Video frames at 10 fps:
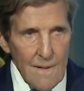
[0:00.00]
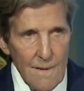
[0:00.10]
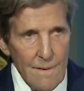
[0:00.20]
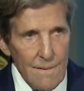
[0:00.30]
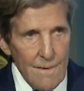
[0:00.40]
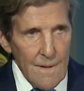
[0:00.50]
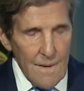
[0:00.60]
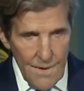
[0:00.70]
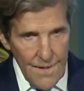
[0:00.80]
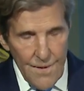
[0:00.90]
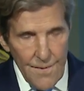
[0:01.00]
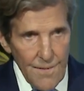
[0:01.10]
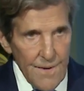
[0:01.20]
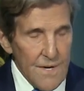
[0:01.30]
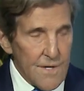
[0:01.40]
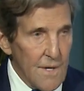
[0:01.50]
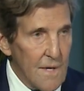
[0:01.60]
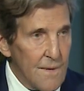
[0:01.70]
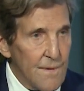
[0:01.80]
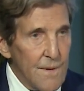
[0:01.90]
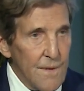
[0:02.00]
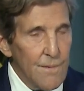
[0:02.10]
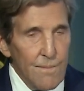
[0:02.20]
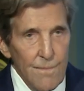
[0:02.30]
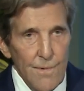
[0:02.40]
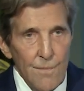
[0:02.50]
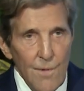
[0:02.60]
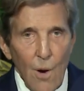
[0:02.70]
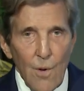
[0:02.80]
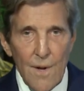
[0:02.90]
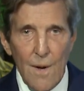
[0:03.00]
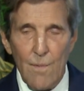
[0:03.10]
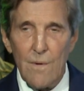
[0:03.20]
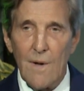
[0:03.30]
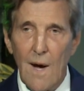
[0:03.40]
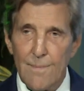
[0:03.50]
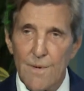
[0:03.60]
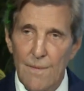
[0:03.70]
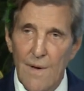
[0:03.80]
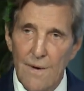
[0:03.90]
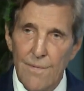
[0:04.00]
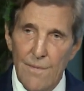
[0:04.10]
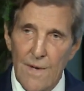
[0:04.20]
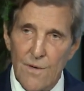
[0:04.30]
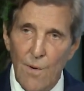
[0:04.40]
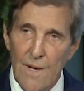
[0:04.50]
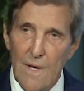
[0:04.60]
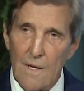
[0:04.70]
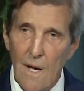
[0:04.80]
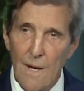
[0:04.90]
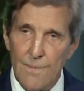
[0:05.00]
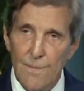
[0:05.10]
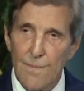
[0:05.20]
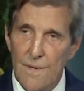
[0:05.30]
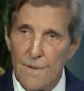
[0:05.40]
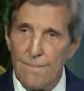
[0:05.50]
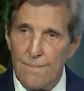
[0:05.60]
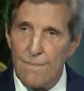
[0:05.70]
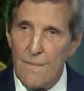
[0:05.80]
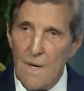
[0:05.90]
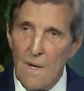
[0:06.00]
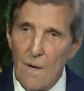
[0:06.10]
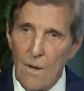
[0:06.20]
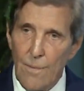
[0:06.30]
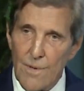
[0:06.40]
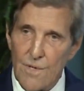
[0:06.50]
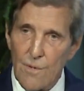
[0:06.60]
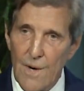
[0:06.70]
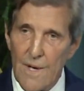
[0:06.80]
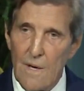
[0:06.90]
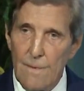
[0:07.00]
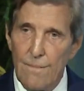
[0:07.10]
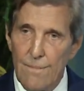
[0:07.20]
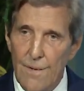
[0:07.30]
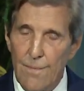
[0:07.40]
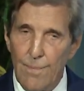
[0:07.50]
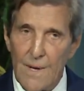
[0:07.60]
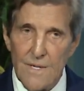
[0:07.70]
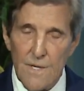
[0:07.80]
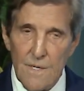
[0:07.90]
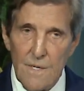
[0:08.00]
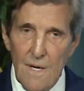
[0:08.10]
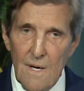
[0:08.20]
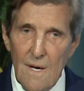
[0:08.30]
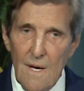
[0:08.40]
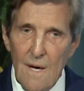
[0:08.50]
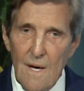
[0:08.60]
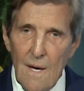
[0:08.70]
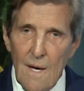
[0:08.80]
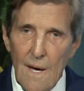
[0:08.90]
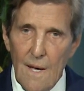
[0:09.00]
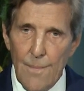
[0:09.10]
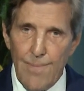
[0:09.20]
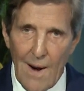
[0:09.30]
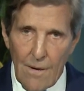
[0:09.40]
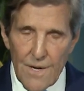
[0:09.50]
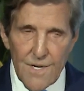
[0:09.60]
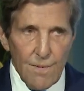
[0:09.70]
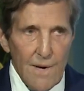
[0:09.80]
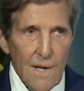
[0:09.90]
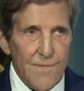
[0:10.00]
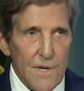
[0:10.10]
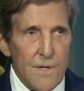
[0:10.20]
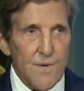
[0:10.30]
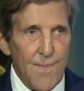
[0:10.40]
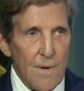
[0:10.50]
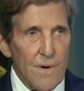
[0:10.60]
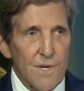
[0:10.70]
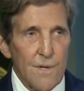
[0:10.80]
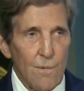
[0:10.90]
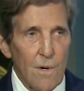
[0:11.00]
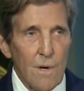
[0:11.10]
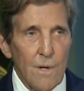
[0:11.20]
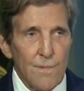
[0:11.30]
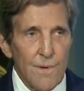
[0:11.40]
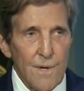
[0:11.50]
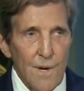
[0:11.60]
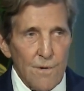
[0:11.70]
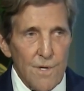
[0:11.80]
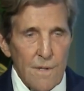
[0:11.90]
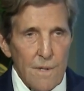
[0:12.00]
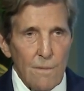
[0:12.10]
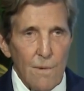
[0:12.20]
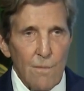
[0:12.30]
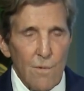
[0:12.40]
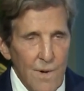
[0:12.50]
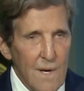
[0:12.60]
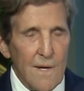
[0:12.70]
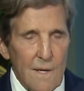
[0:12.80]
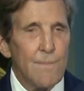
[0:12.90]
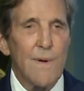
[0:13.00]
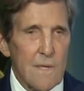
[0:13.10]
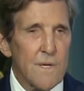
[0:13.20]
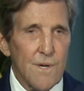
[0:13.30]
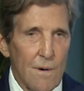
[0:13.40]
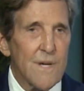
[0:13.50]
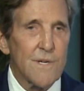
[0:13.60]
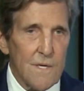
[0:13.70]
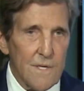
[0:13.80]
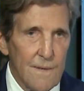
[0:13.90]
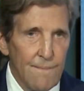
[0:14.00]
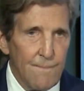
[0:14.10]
and in Indonesia. And you, you know the number of cops we've had. If you've had 28 cops, you've been almost 28 different places. And in Paris, we lifted the spirits of the world with the notion that we were really going to meet this crisis.